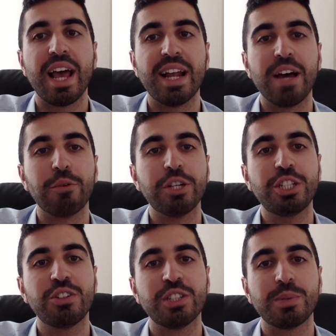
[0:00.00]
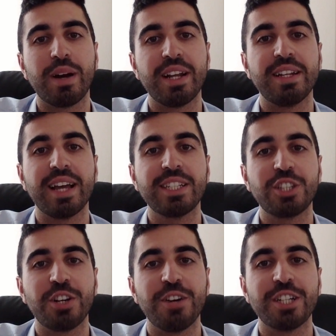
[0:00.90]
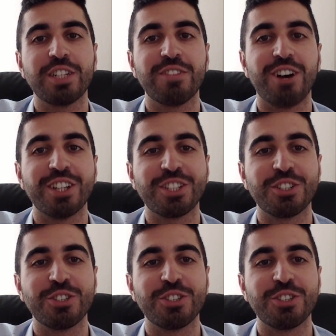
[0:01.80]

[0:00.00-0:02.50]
And I wish to inspire the next generation of Ostrow